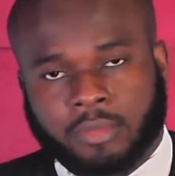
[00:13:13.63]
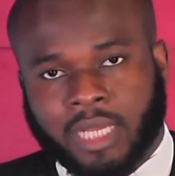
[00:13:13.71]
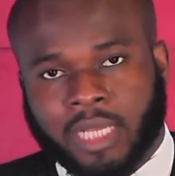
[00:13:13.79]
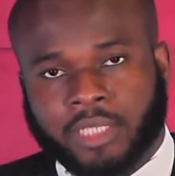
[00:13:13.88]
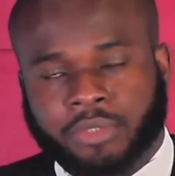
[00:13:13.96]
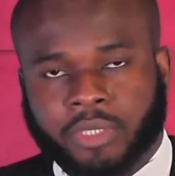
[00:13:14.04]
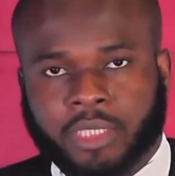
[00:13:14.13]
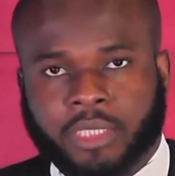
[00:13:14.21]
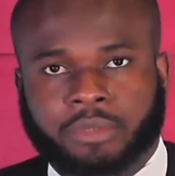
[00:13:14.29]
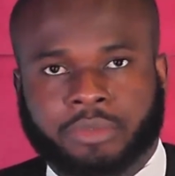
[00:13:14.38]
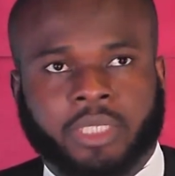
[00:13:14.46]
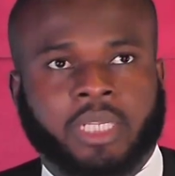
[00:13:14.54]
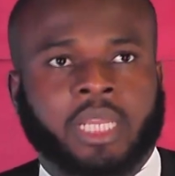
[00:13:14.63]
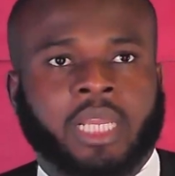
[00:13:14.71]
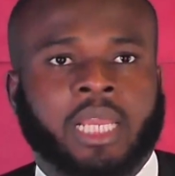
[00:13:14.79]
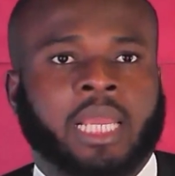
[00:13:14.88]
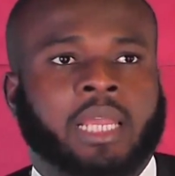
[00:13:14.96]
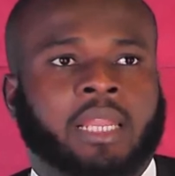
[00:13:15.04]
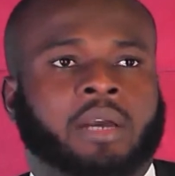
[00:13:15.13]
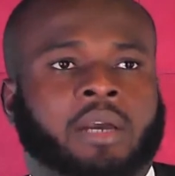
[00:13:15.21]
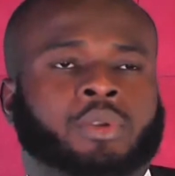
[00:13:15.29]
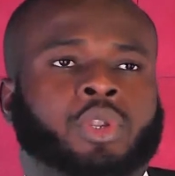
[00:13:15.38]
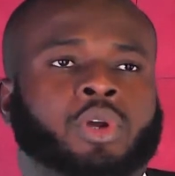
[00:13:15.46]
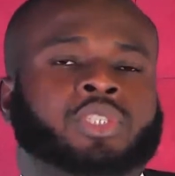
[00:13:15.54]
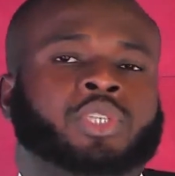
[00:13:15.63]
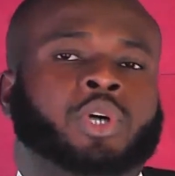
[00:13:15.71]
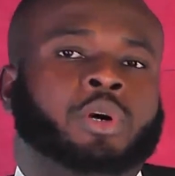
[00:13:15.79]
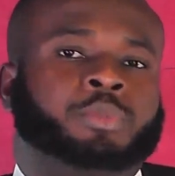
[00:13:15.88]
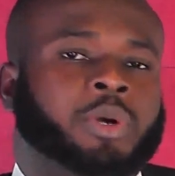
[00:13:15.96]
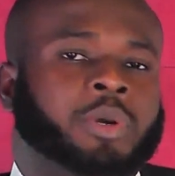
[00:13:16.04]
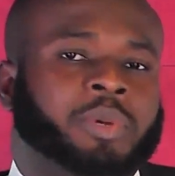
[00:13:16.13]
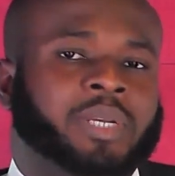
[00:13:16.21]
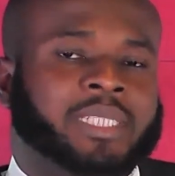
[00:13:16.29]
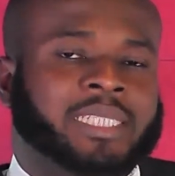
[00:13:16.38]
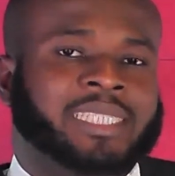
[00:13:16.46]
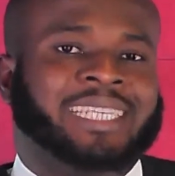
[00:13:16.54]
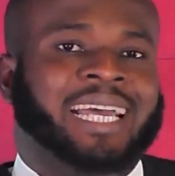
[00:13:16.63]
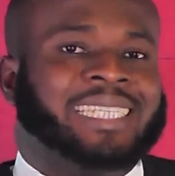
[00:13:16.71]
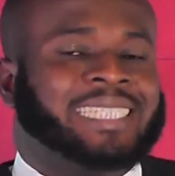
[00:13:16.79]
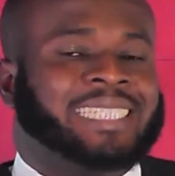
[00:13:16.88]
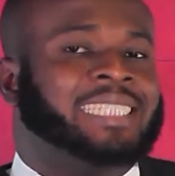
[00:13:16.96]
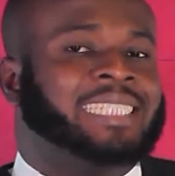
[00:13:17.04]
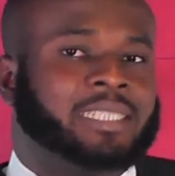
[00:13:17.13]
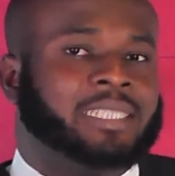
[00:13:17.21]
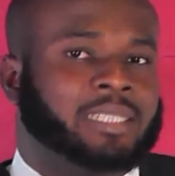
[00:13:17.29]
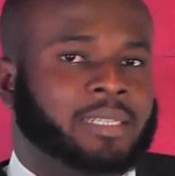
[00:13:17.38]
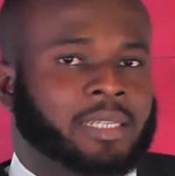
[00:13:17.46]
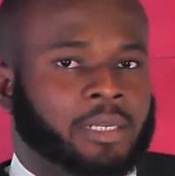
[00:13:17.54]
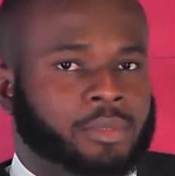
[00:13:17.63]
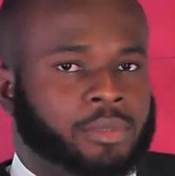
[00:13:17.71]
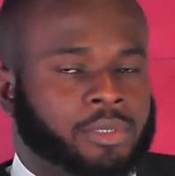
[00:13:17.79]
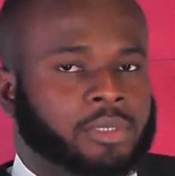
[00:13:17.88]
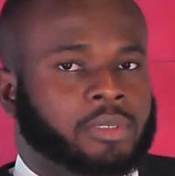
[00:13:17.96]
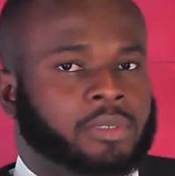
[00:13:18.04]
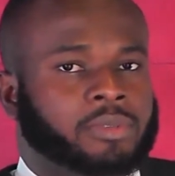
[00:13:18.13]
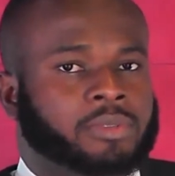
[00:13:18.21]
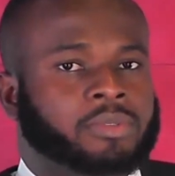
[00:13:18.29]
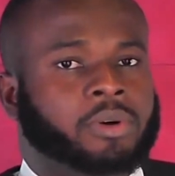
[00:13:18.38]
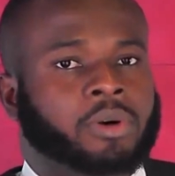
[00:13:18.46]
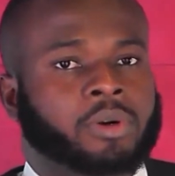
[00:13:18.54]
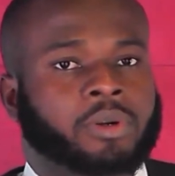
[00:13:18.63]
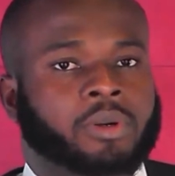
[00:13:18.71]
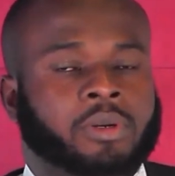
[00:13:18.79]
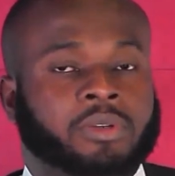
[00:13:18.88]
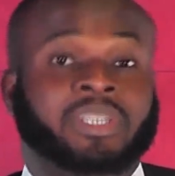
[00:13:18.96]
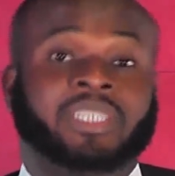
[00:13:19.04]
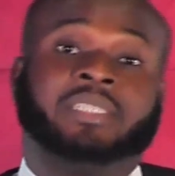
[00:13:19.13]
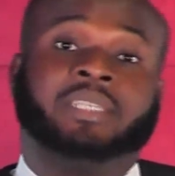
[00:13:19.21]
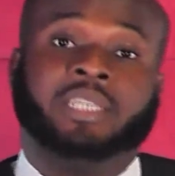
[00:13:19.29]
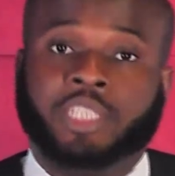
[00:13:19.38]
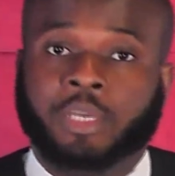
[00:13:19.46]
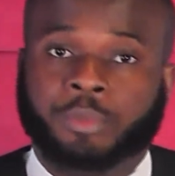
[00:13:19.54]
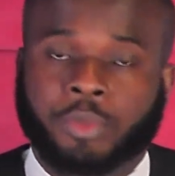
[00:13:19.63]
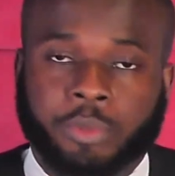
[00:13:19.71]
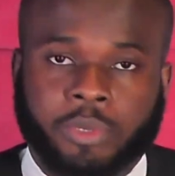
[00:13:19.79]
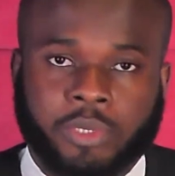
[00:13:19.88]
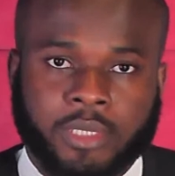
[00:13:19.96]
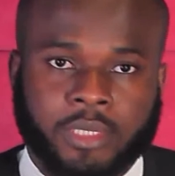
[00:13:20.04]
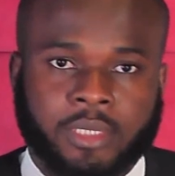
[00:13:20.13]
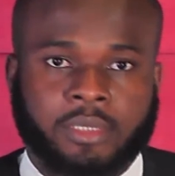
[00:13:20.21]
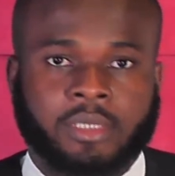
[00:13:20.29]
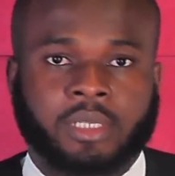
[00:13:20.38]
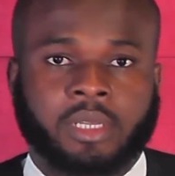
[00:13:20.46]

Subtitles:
lands registry, now, not all properties are slated out for residential purposes.